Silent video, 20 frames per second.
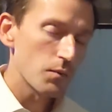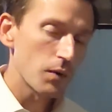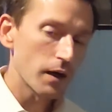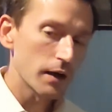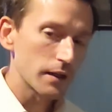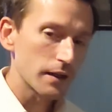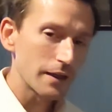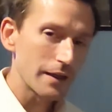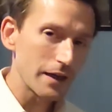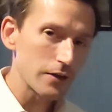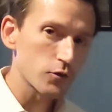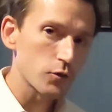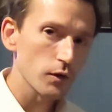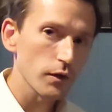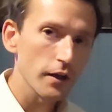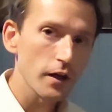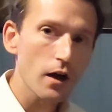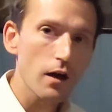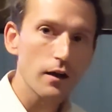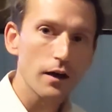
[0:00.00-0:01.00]
But that's
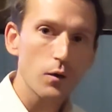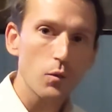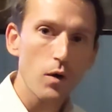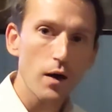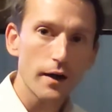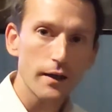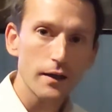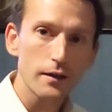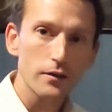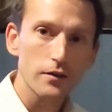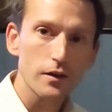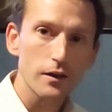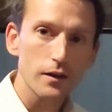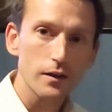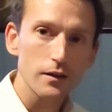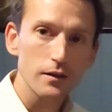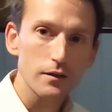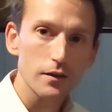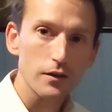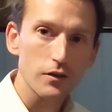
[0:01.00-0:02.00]
really all I wanted
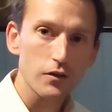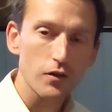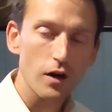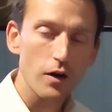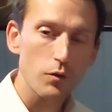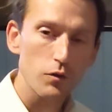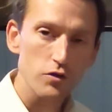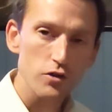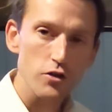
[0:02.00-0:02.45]
to start,